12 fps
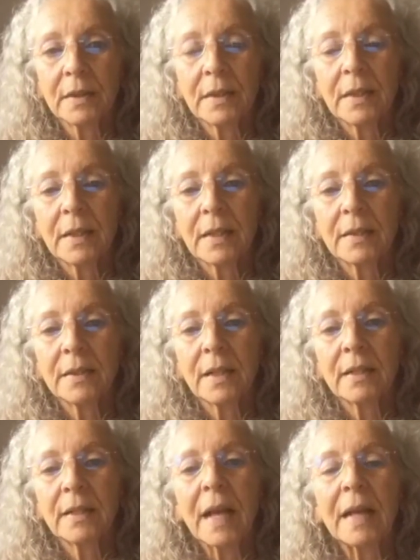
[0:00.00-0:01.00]

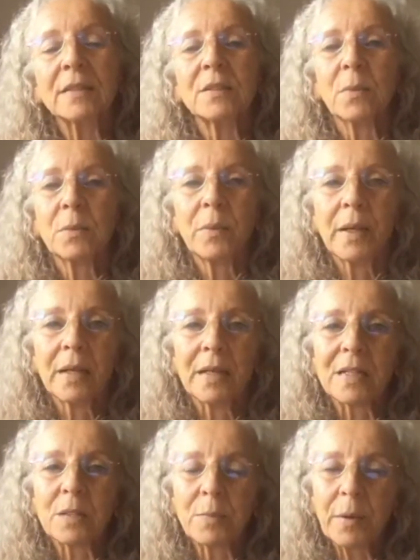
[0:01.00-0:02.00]
And that's when we can
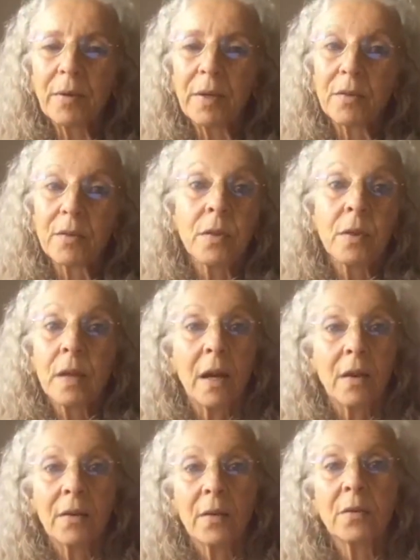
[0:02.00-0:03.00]
experience
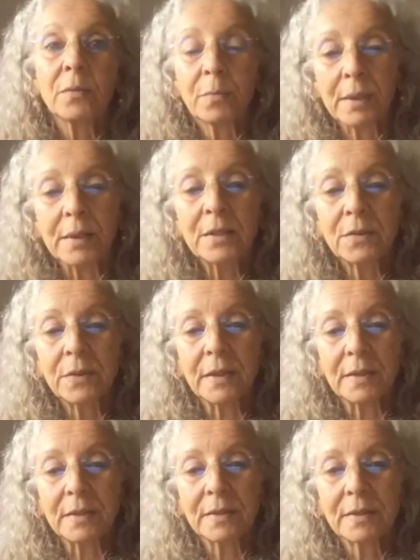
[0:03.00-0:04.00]
our own
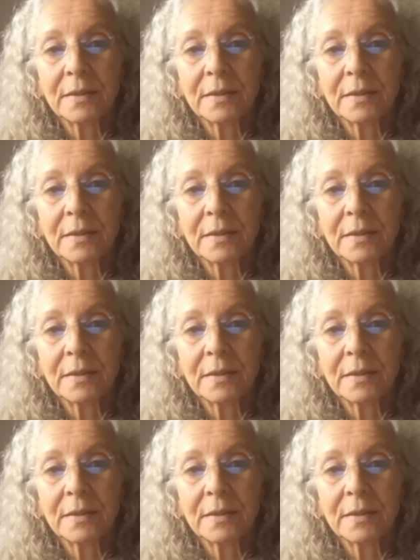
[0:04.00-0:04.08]
blissfulness.